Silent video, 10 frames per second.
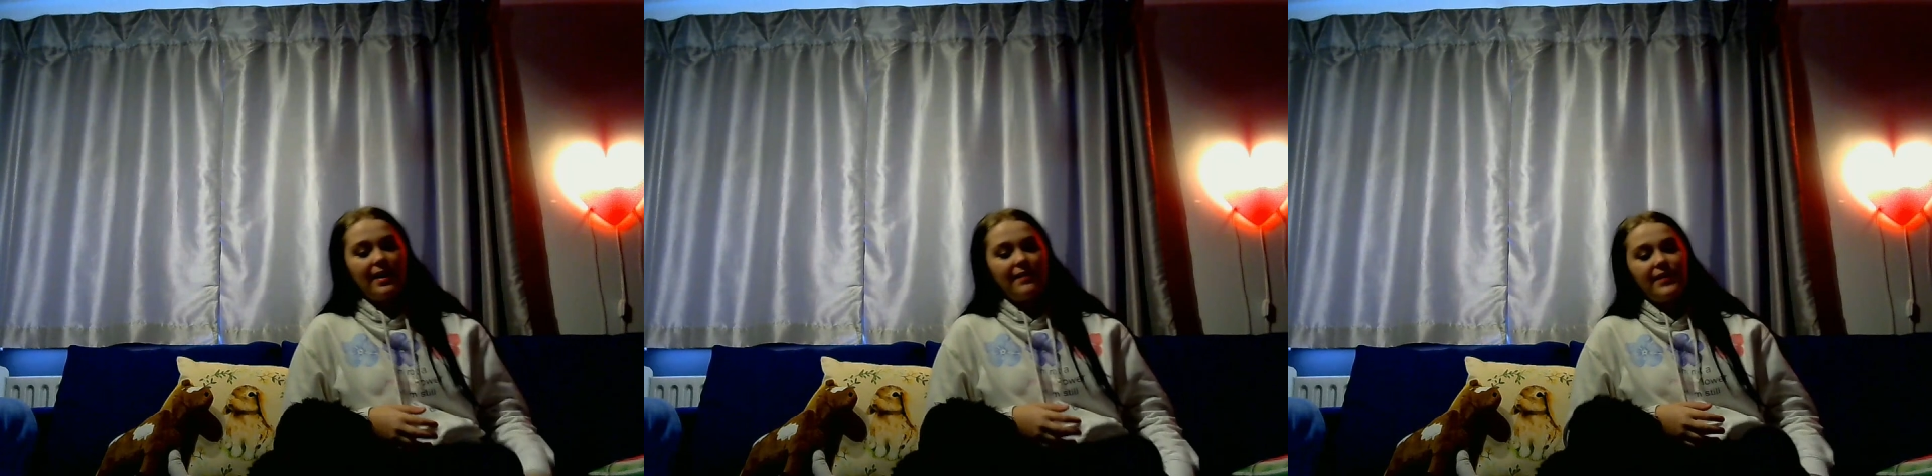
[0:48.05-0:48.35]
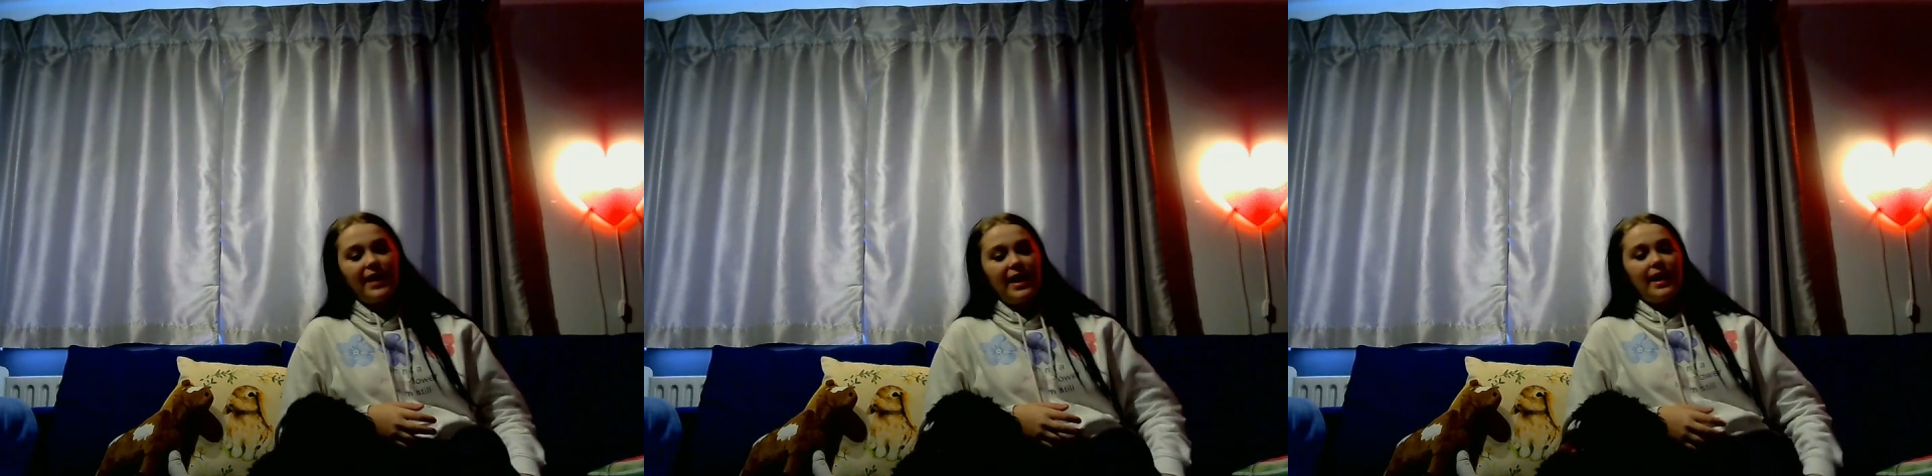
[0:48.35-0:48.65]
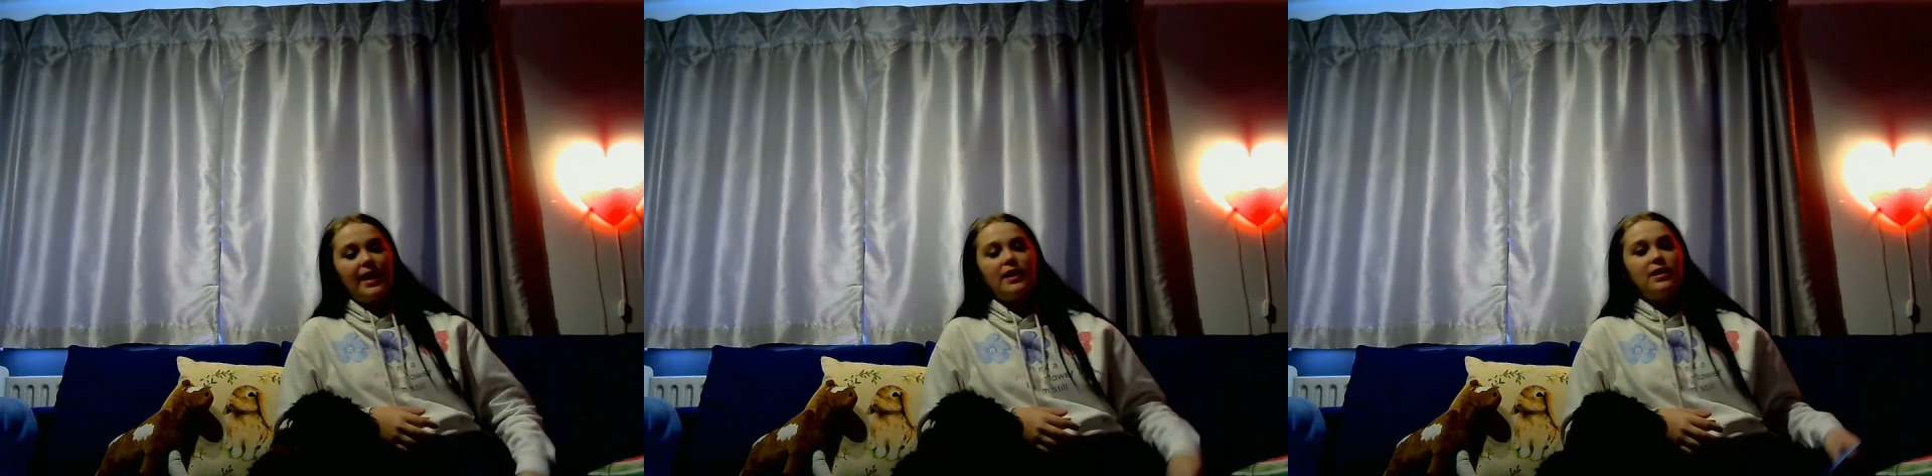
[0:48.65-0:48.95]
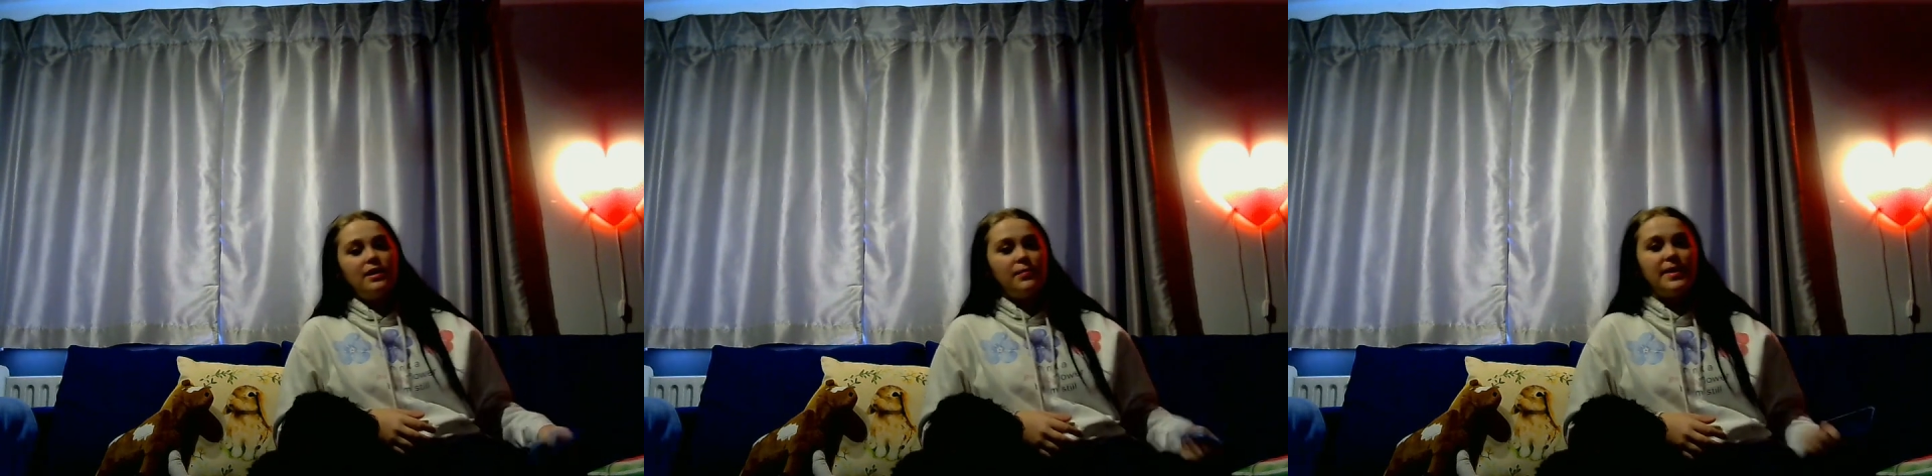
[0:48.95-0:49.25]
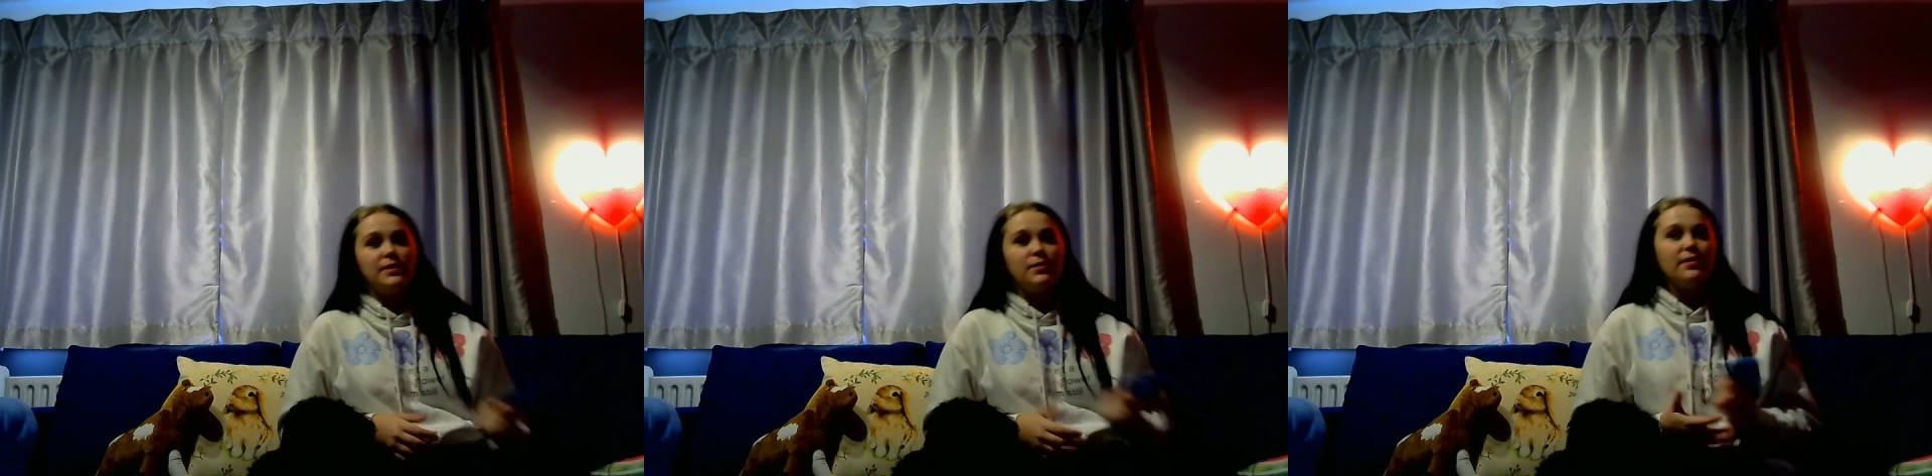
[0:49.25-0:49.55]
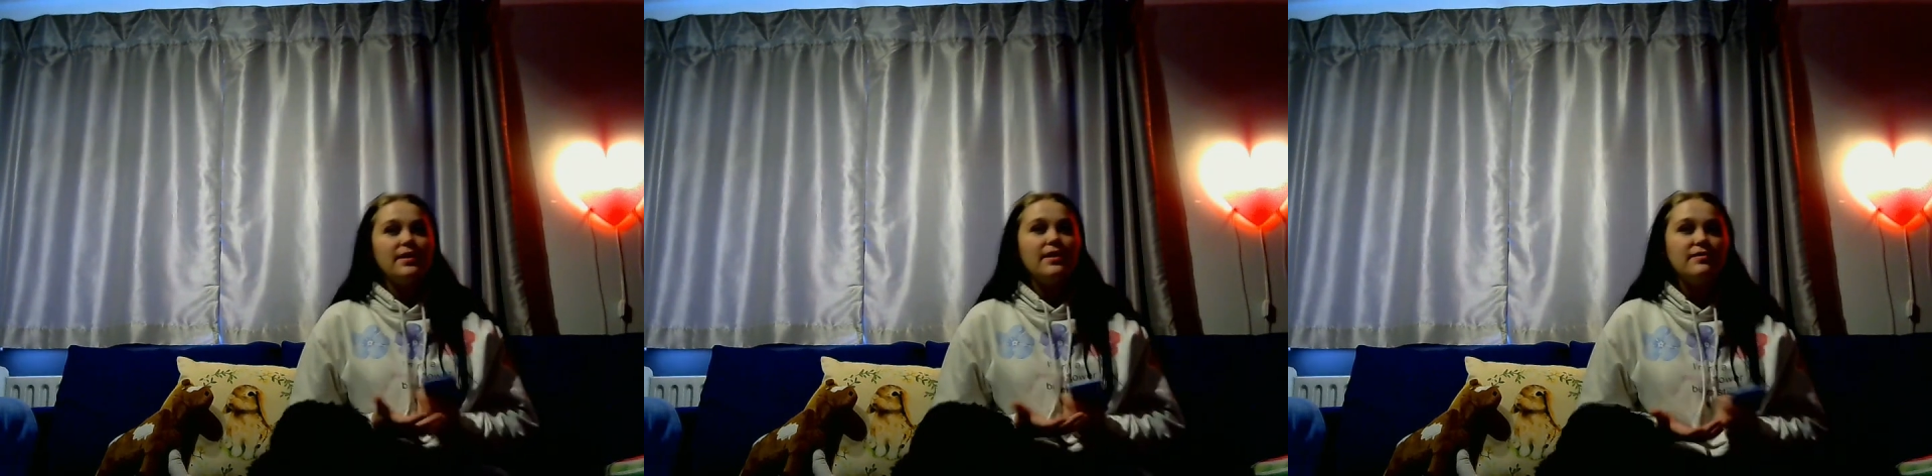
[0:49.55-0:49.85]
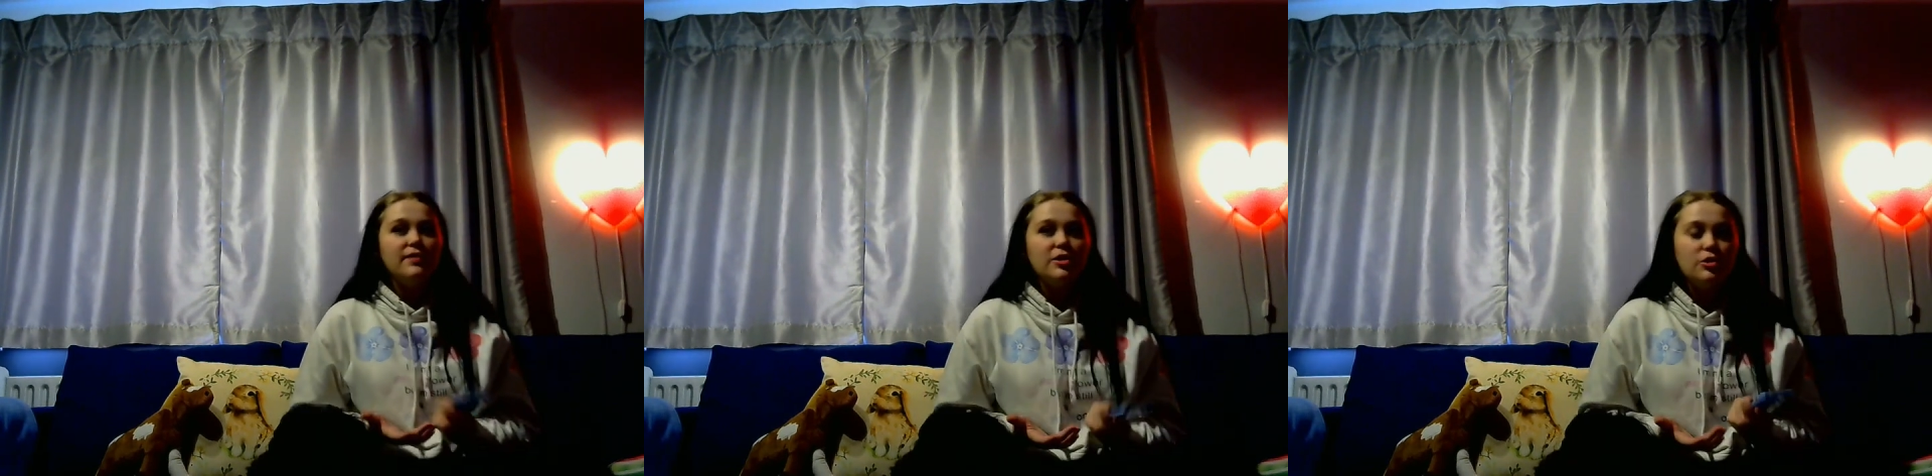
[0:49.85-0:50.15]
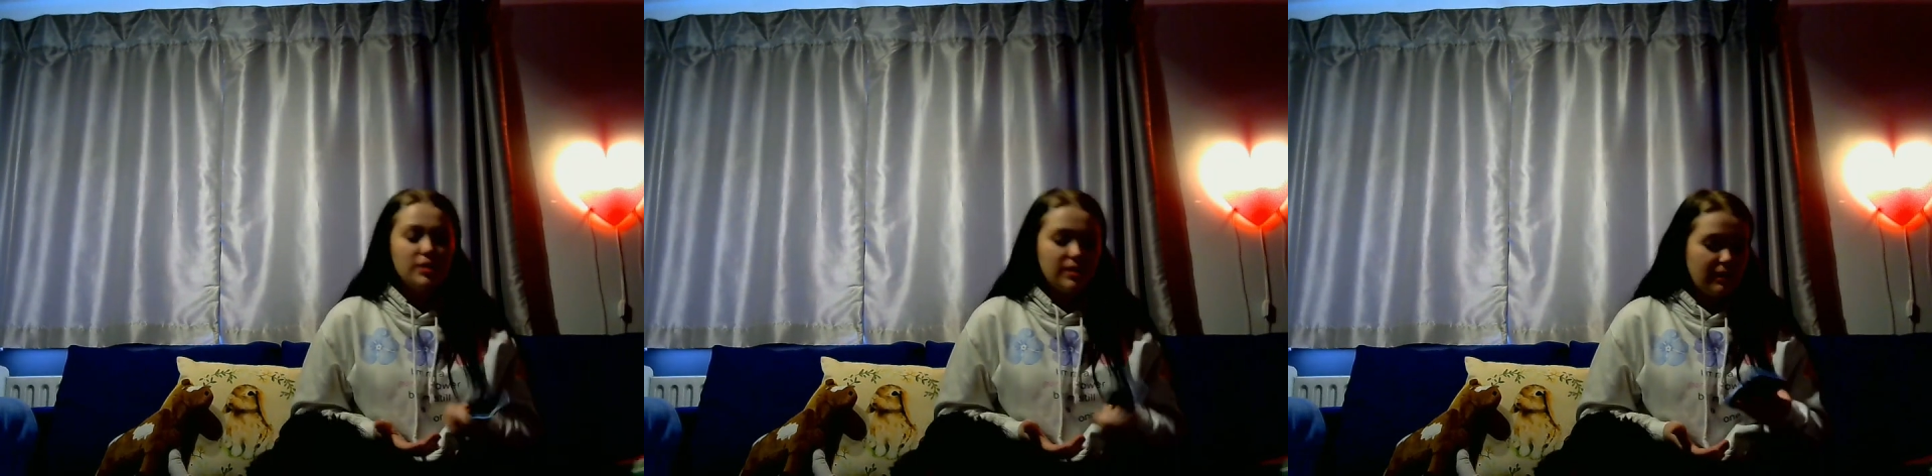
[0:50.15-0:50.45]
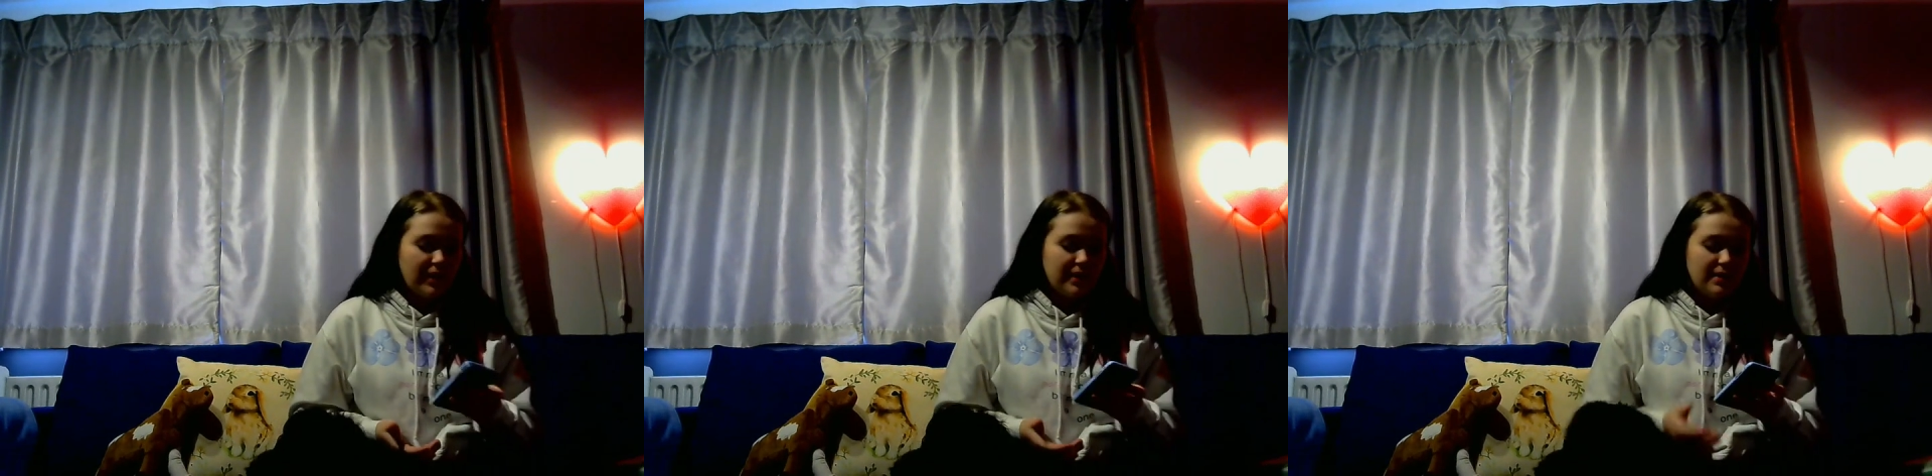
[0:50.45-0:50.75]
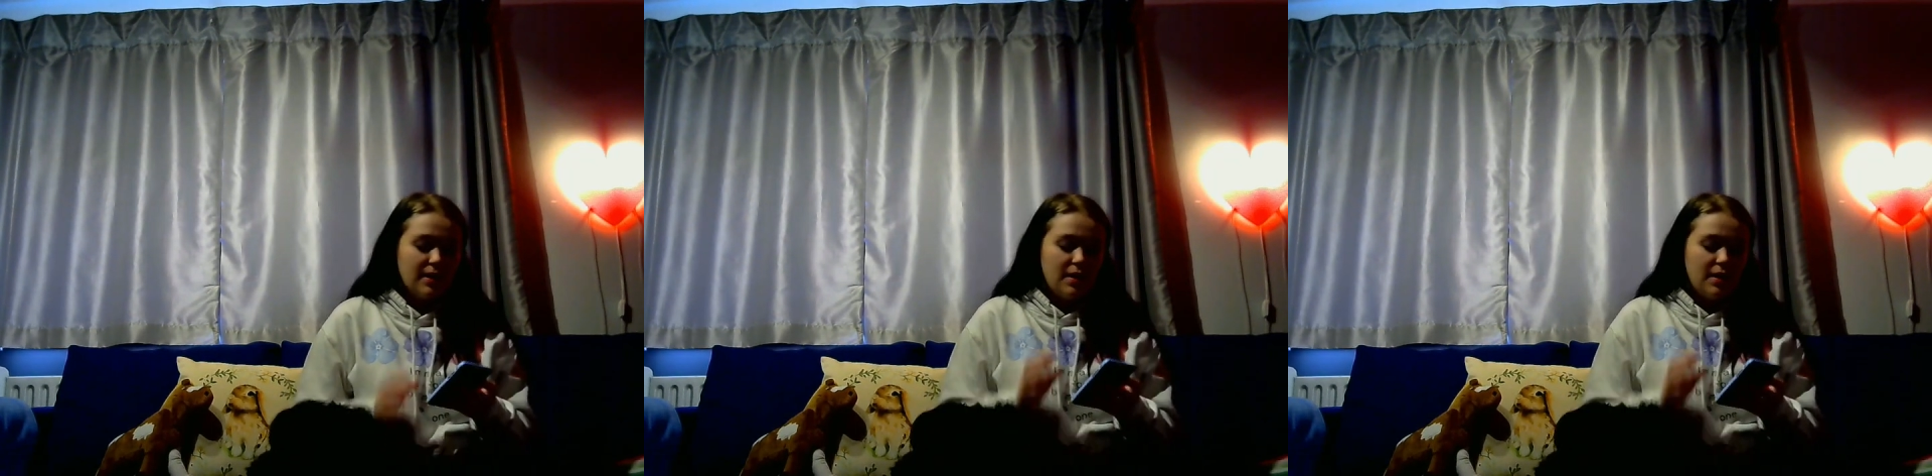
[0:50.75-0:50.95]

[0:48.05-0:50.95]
have another piece, so I only have like two designs,